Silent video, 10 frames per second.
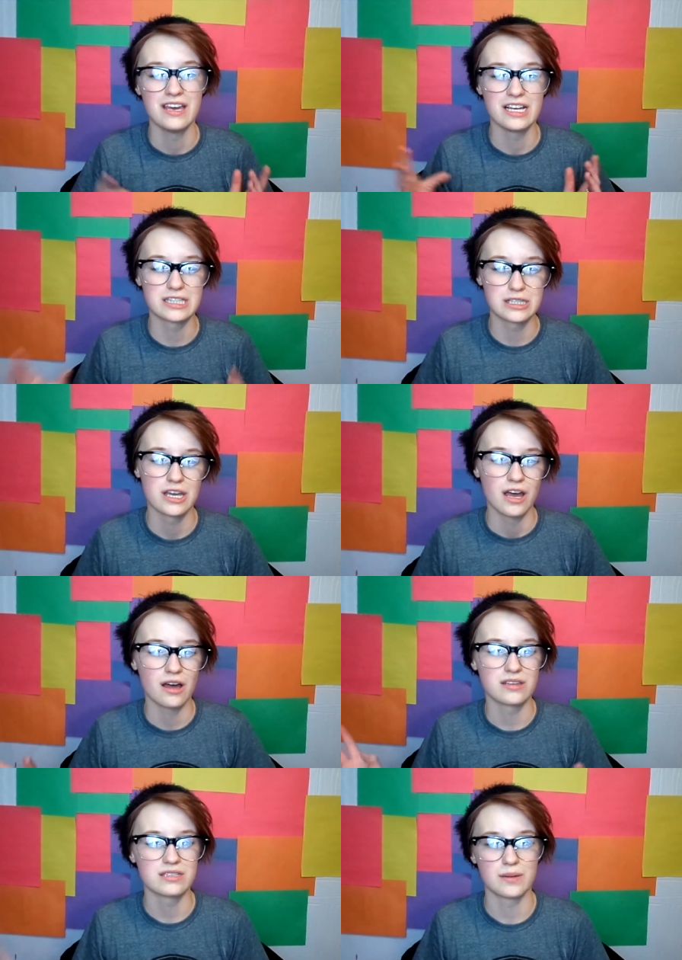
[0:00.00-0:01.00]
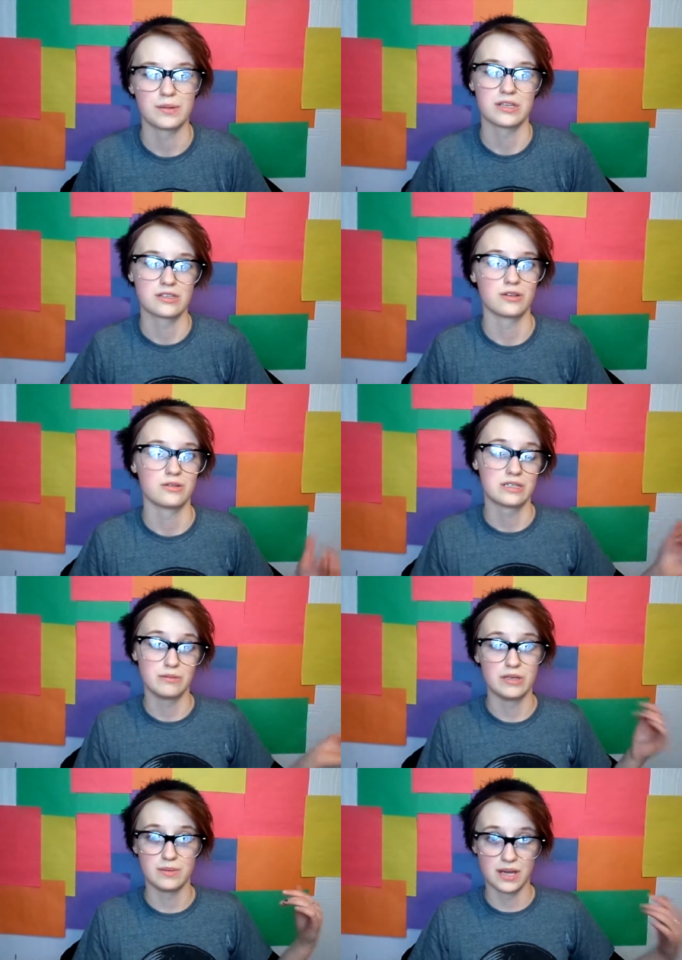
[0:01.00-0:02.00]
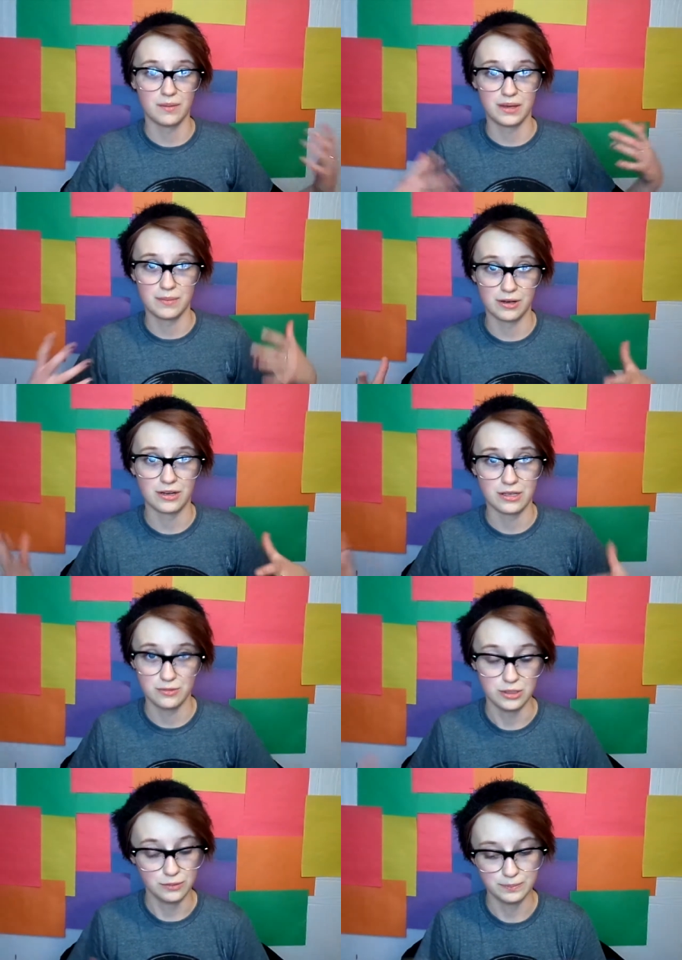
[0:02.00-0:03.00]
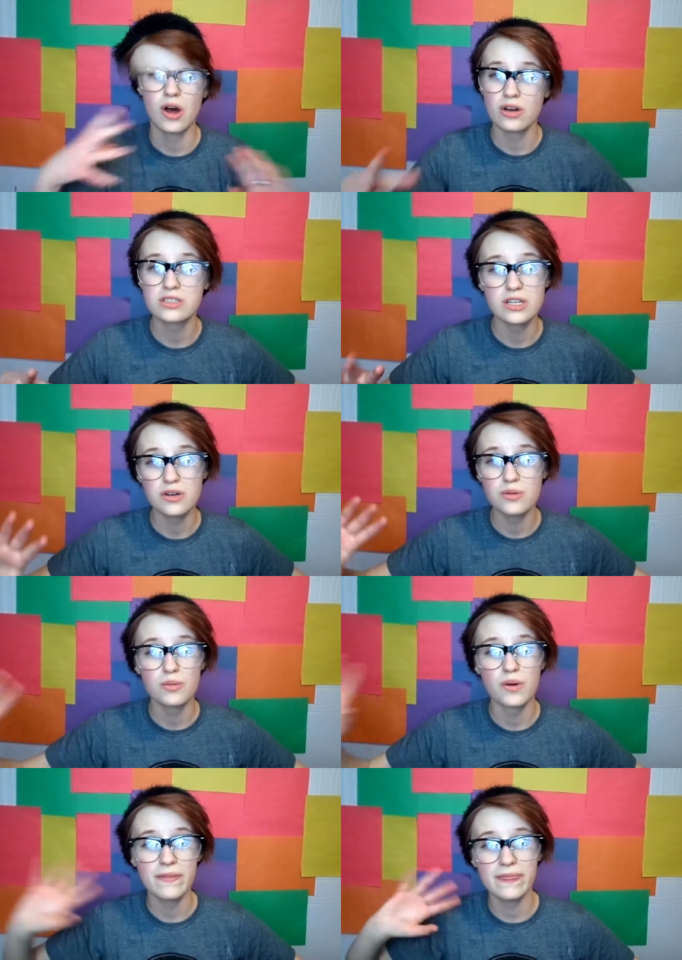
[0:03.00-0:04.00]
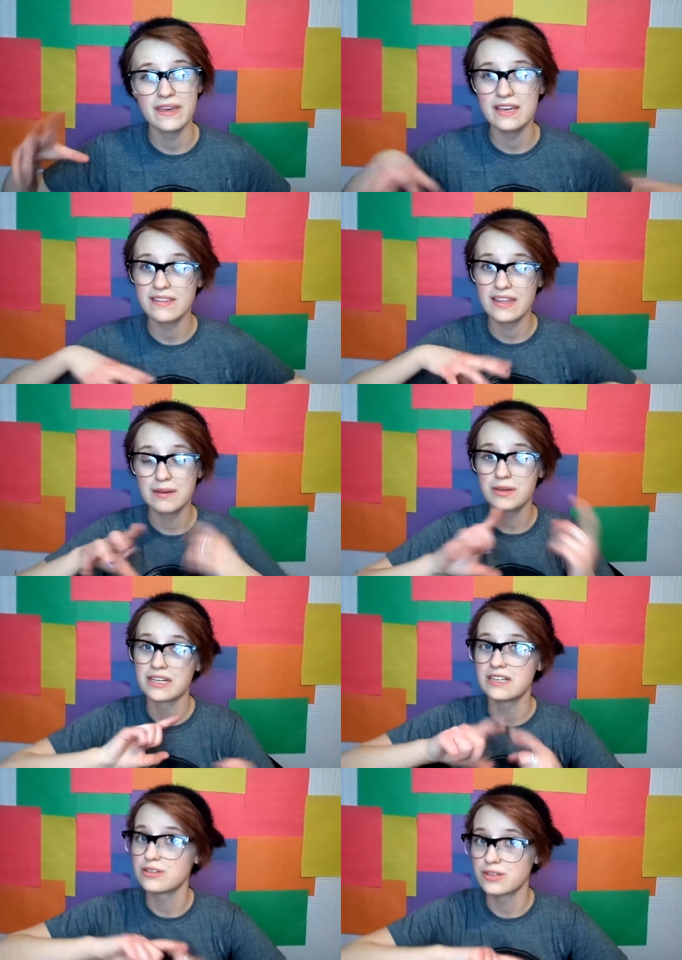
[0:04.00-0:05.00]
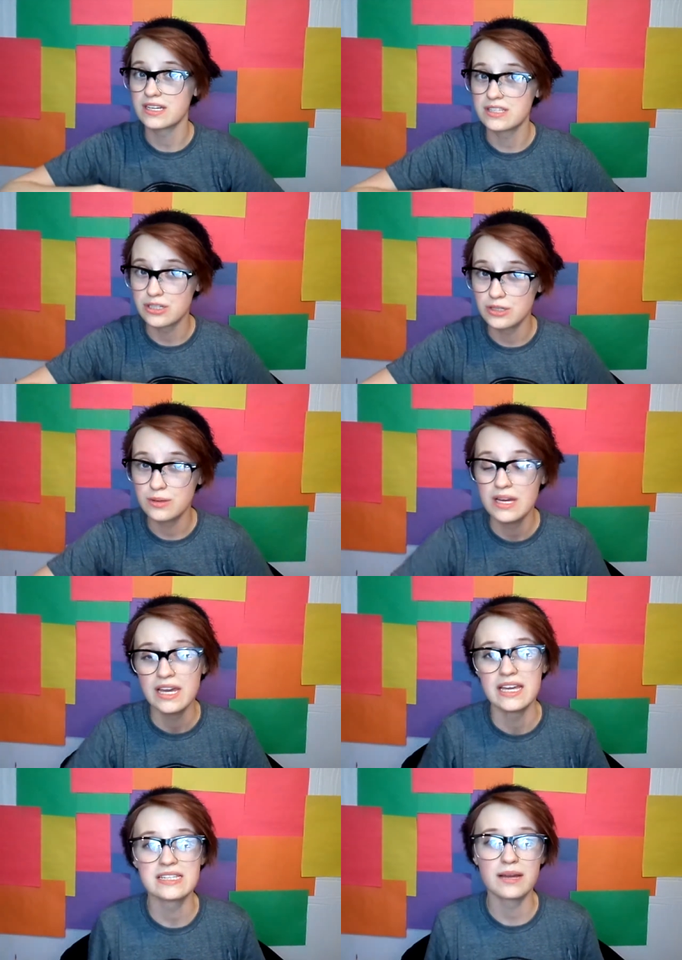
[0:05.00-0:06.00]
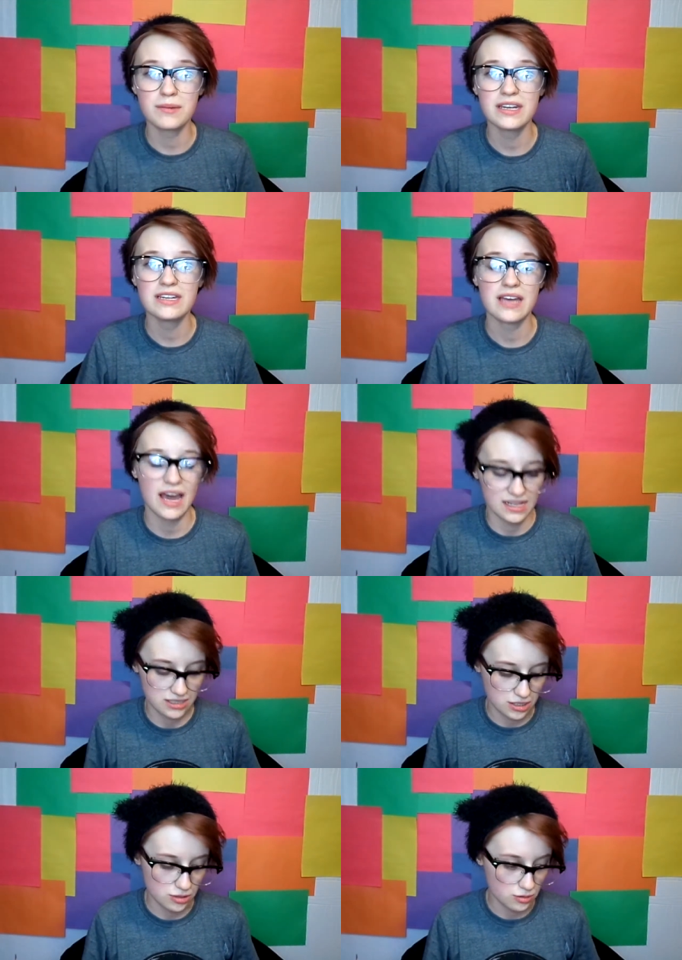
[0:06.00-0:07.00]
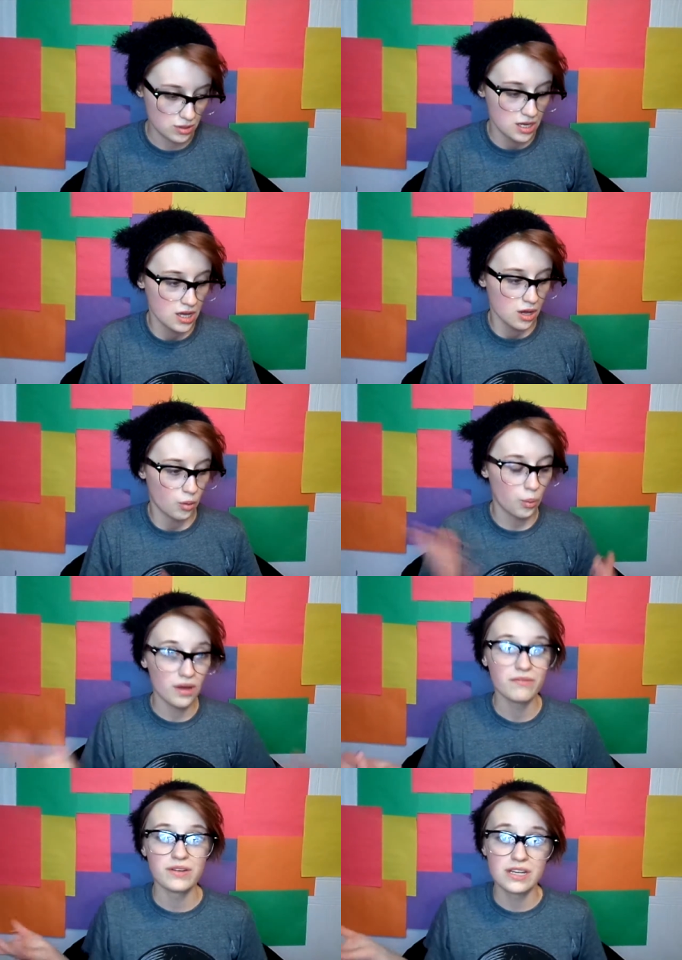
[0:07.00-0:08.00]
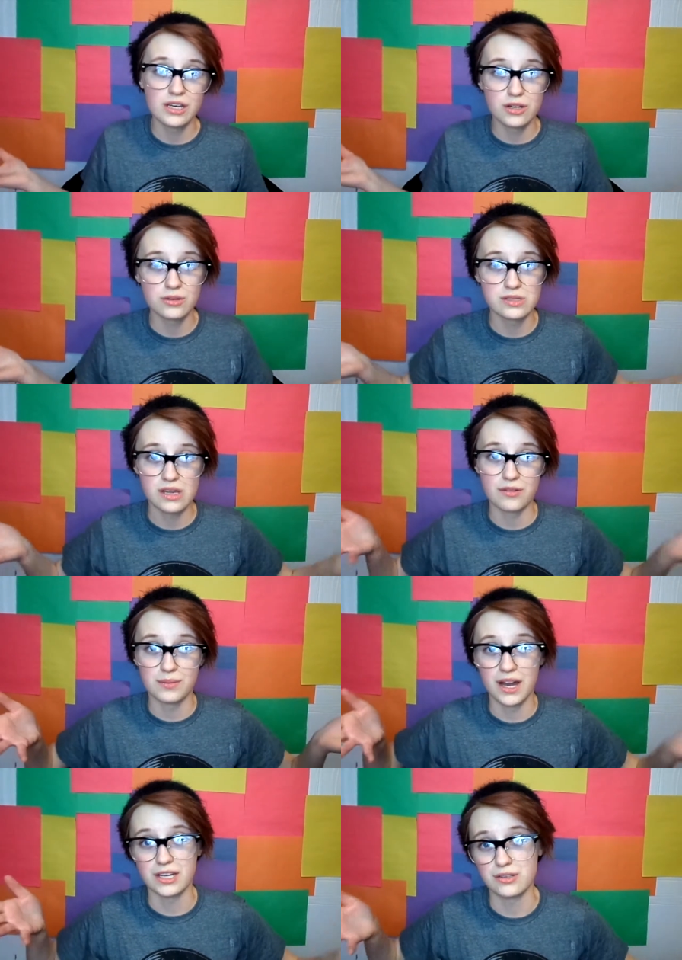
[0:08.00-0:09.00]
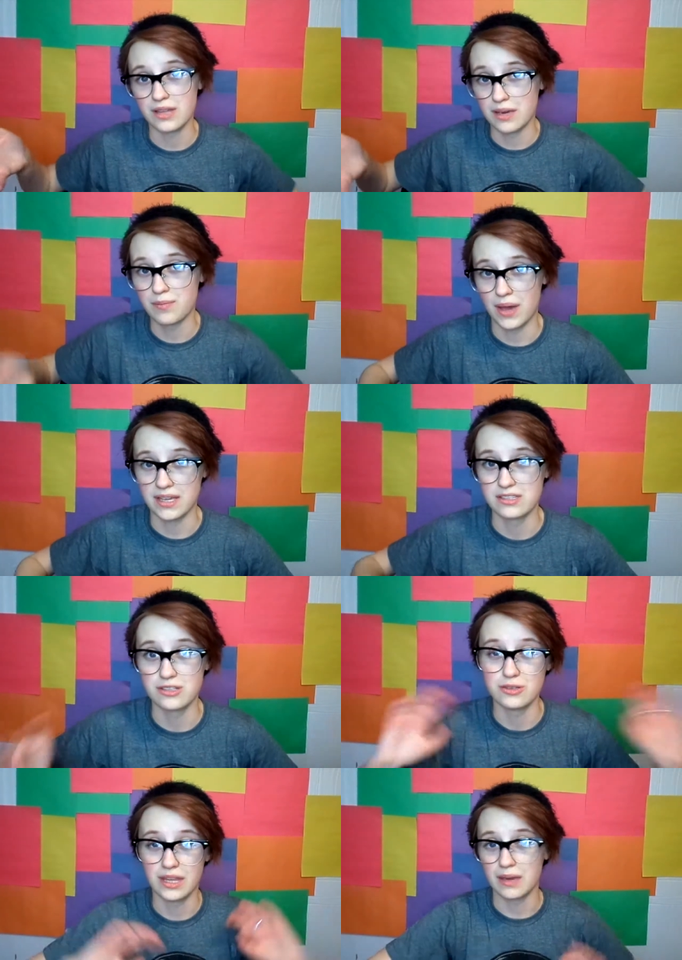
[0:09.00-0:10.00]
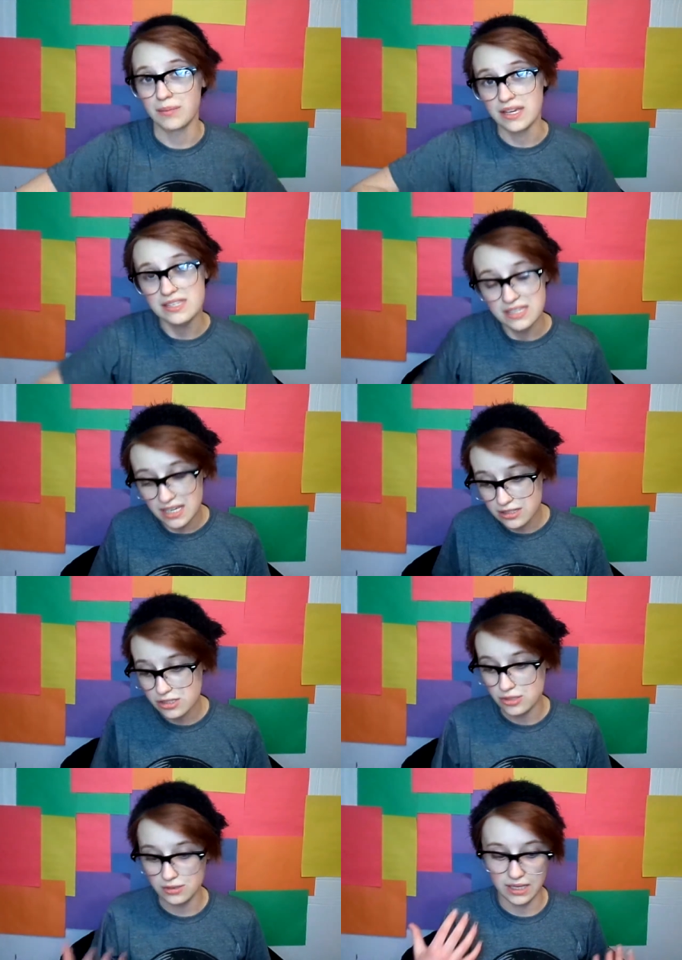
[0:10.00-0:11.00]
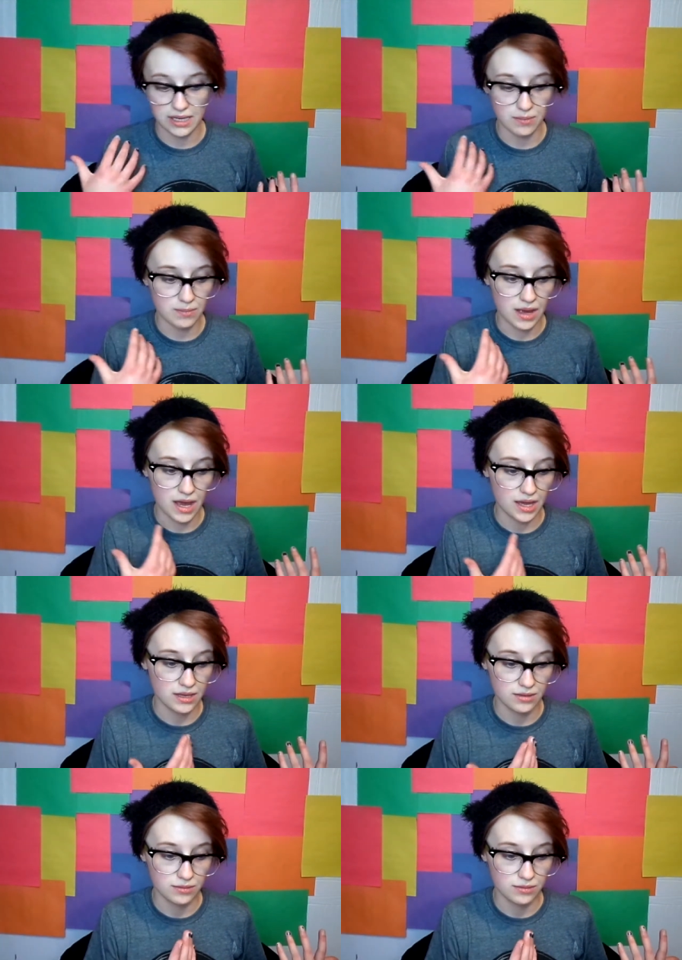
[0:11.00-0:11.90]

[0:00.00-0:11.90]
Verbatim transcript: it's a stepping stone to me becoming better at YouTube. Also, one thing that I'm going to need you guys to do is I'm going to ask you what videos of mine you like best. Do you like my skits? Do you like my